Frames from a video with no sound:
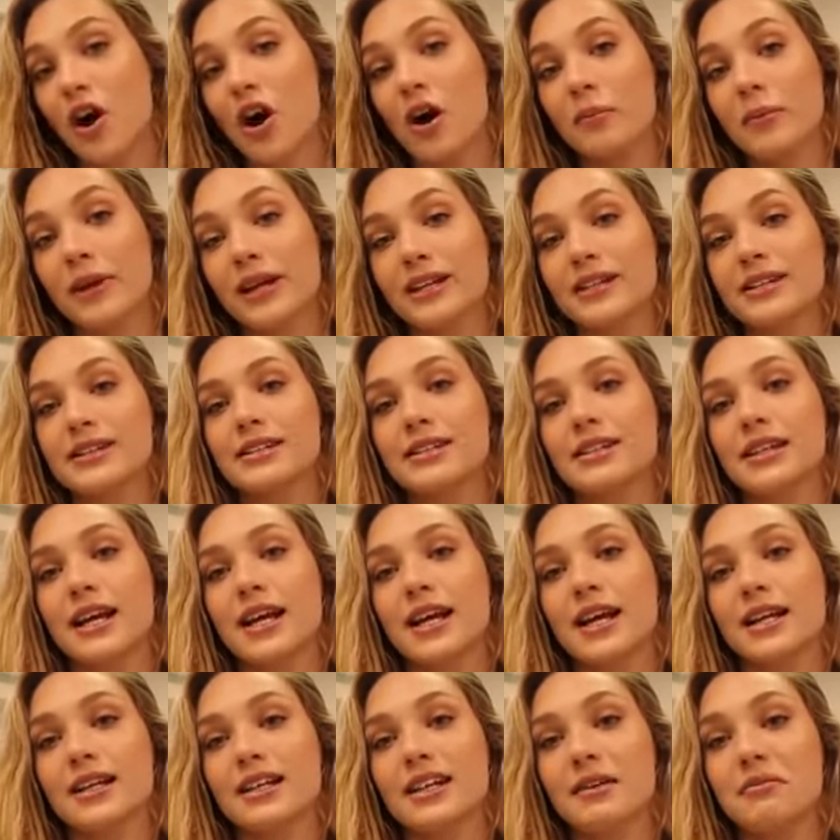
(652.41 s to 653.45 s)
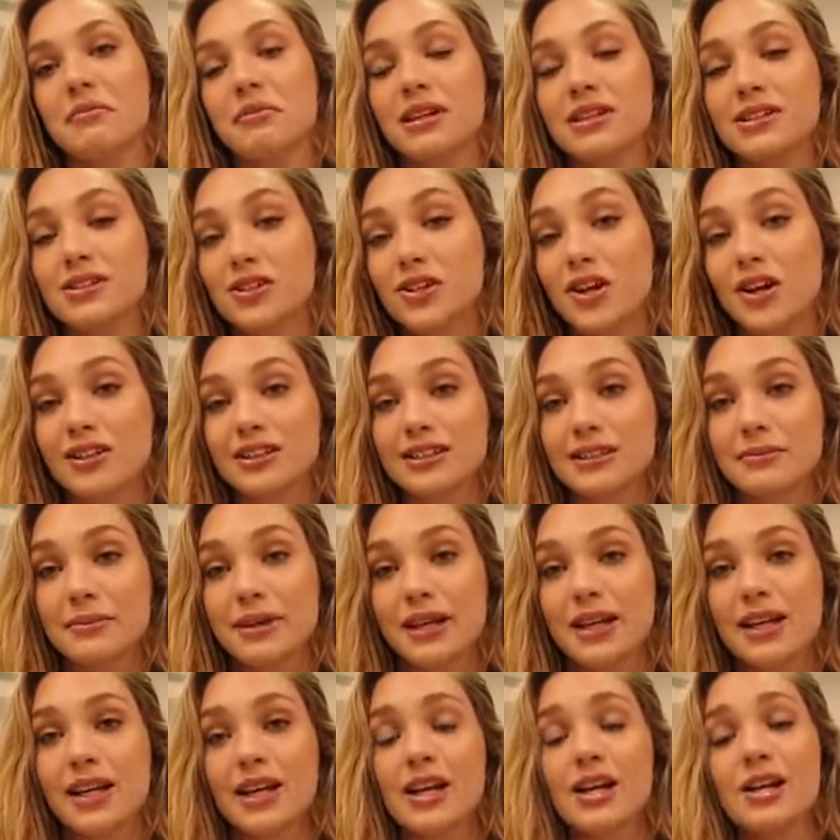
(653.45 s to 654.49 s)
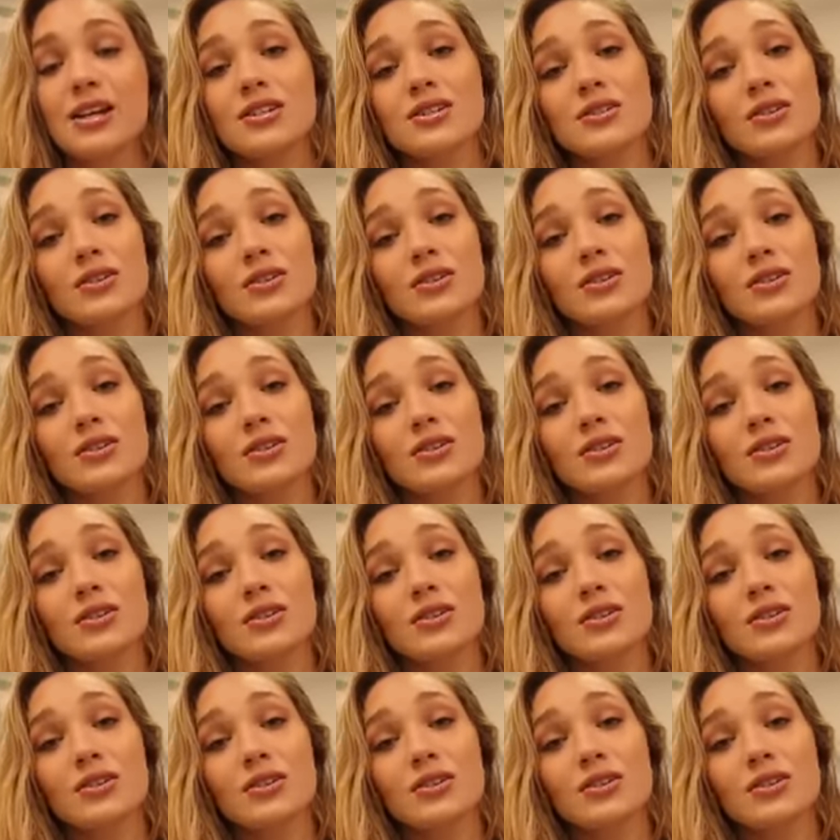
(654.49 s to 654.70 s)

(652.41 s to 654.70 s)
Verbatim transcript: comments and it means a lot to me.